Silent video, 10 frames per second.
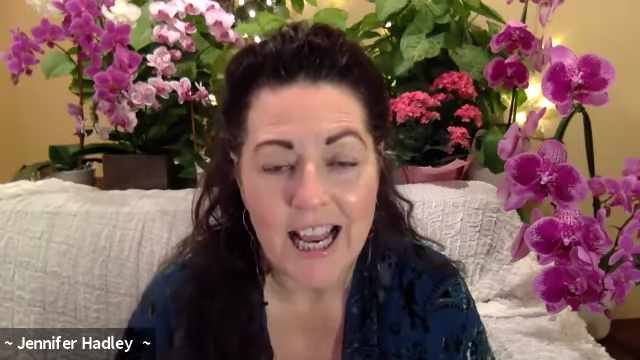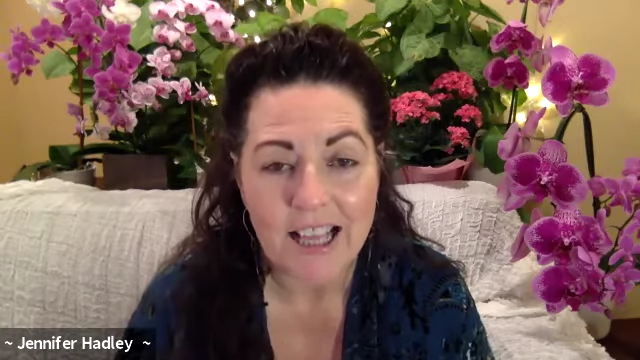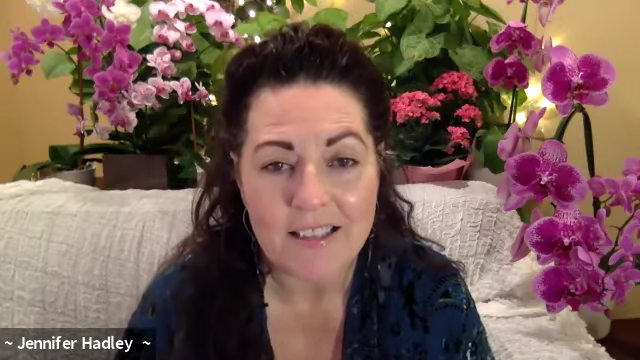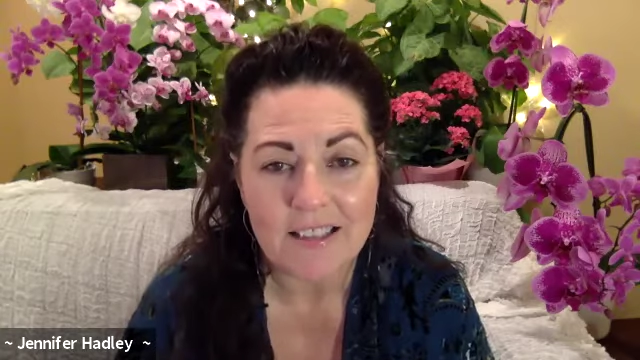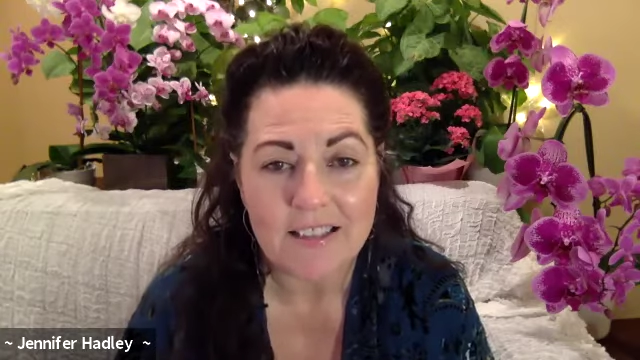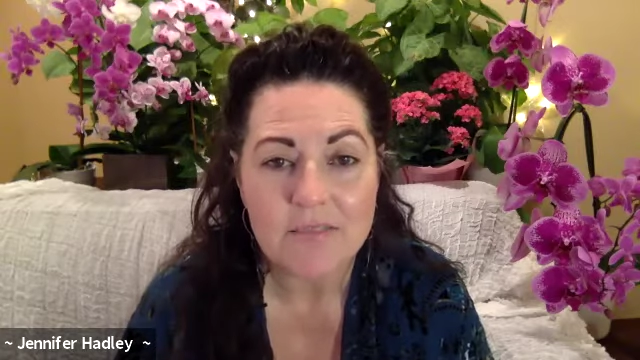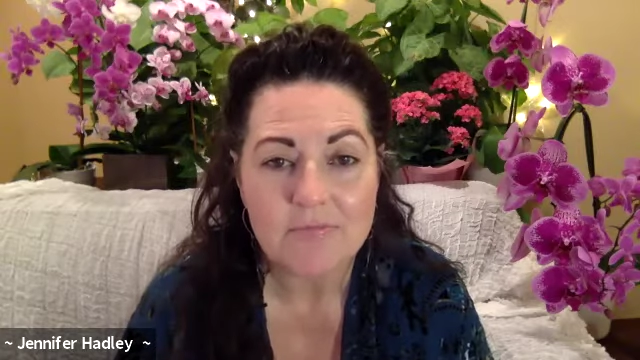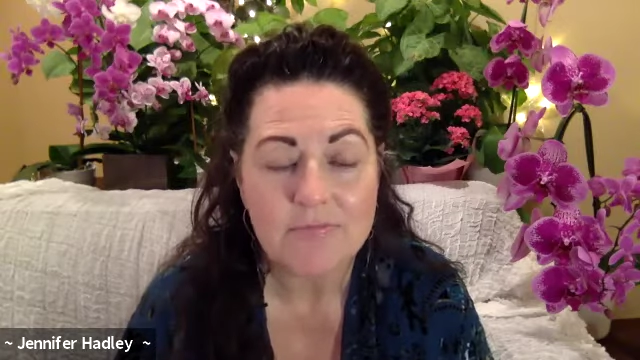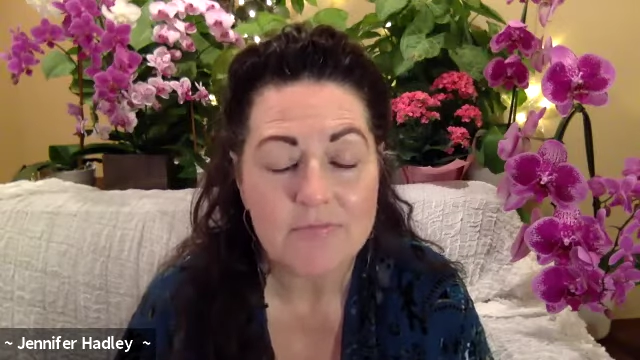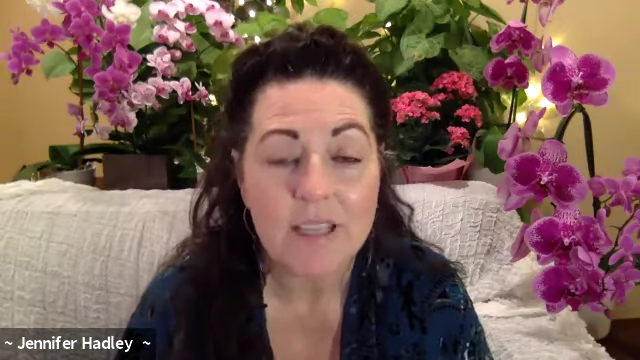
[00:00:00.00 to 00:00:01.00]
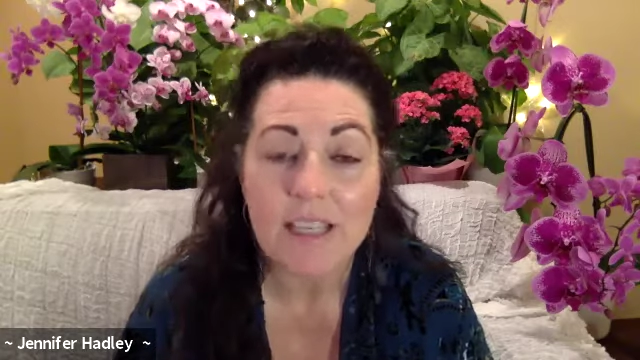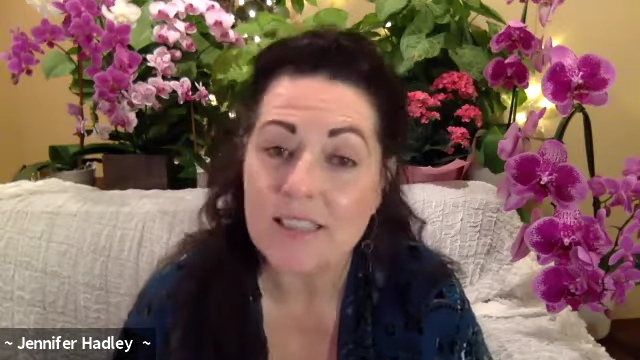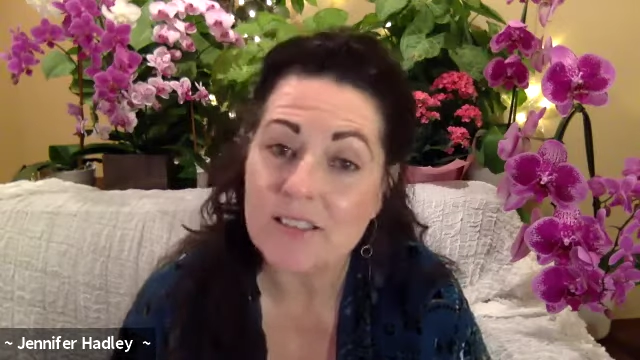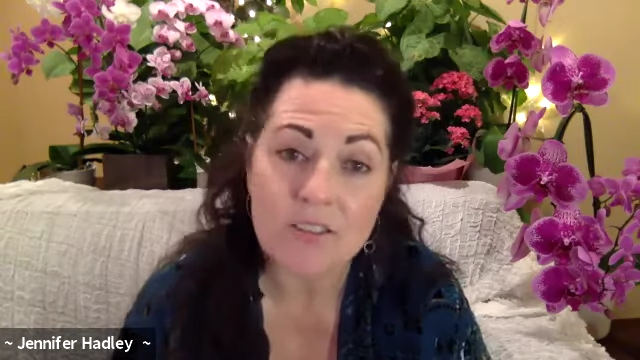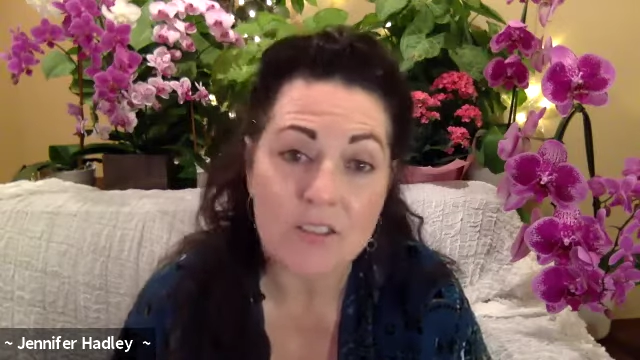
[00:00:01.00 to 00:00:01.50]
And
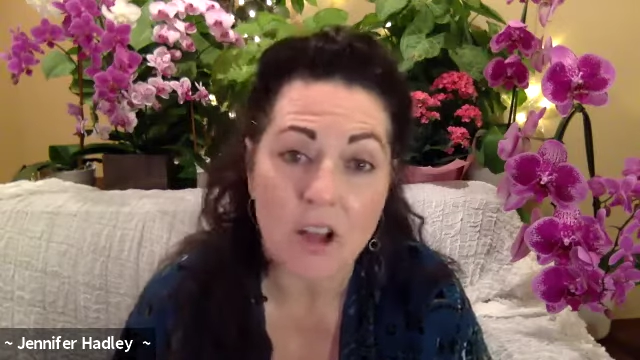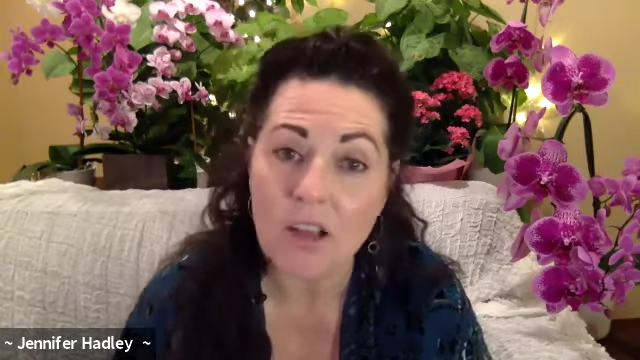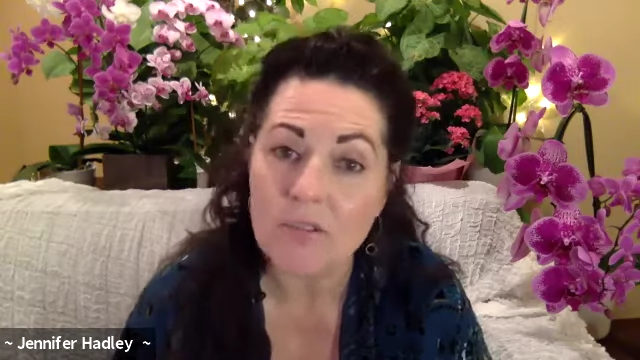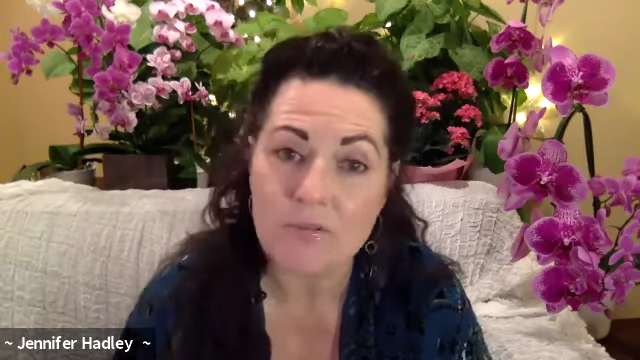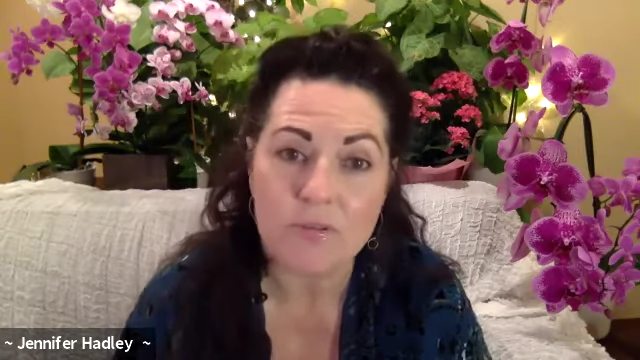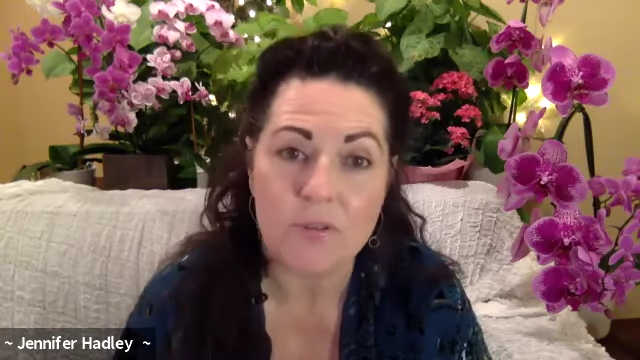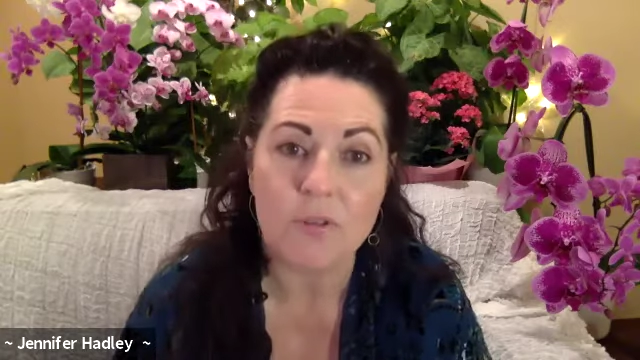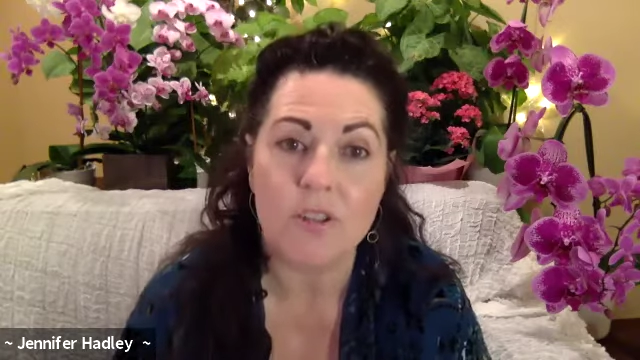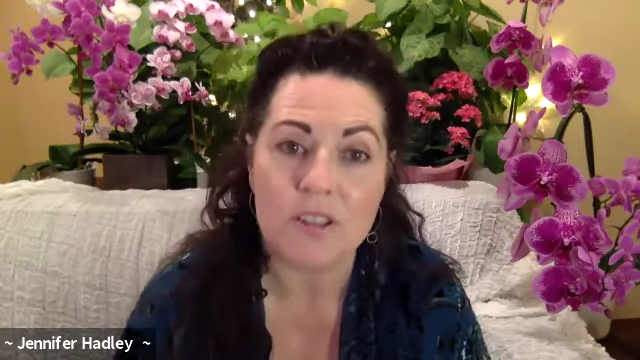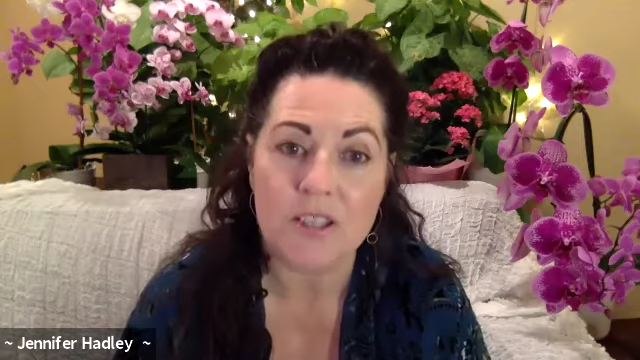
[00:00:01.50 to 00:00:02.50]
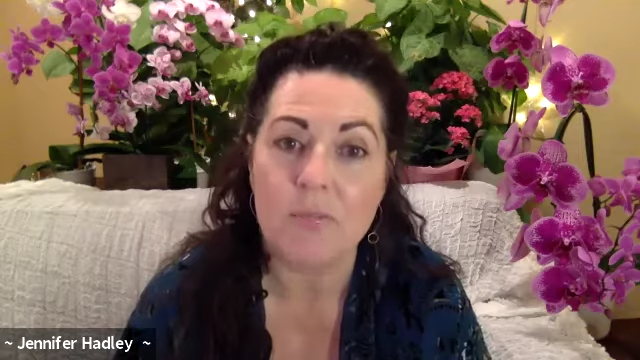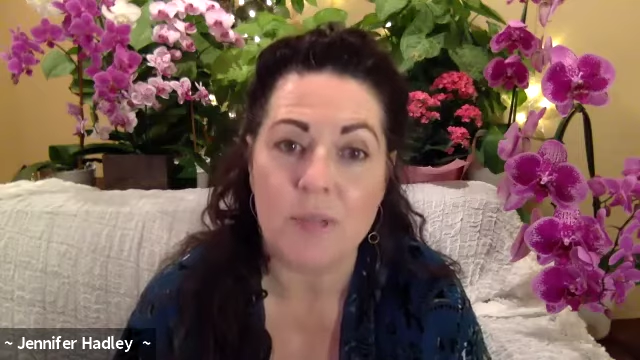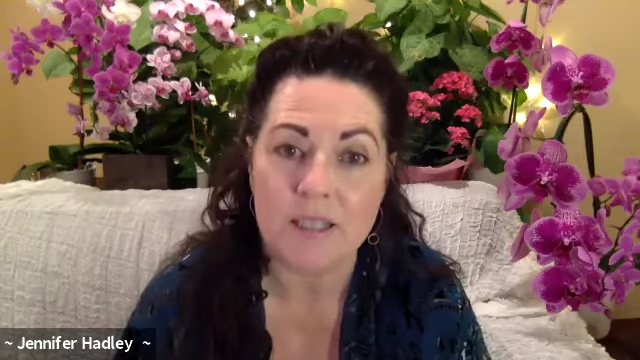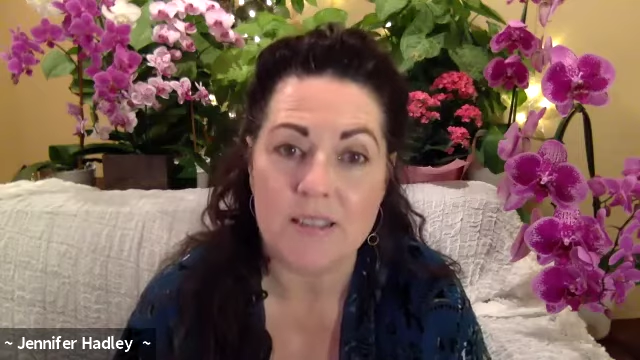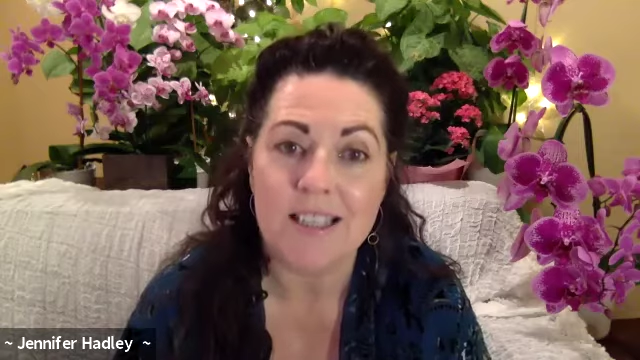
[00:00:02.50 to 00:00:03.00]
it's not for the
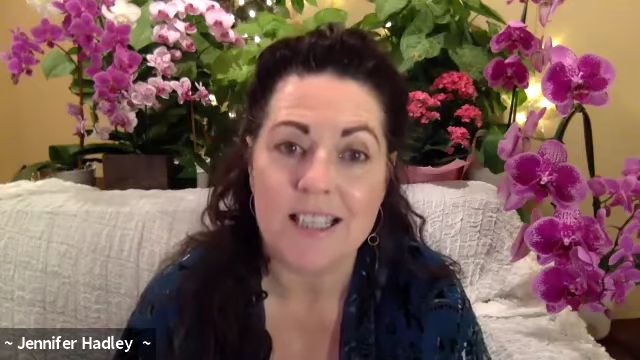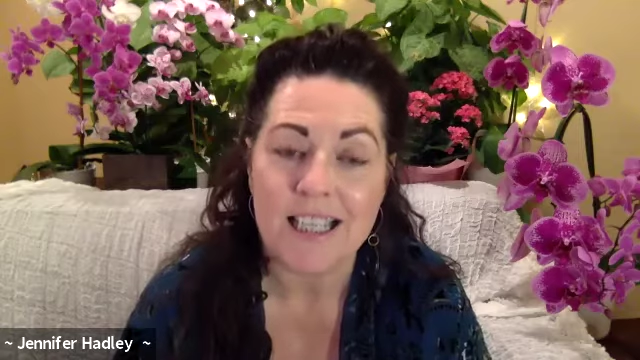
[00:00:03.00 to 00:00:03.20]
timid.